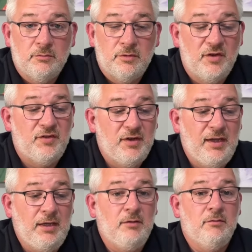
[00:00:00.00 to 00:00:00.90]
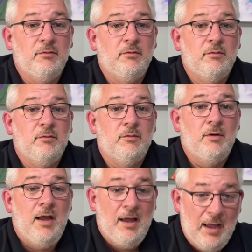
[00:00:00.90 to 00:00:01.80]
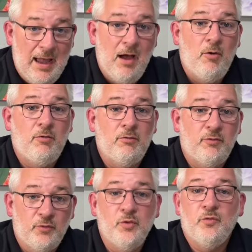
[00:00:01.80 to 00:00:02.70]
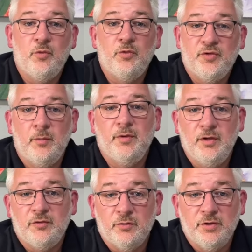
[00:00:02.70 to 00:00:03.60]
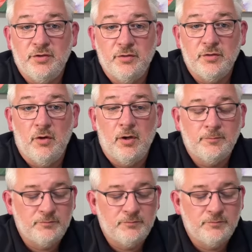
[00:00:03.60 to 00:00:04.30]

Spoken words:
to see how fruitful some of these Christians are.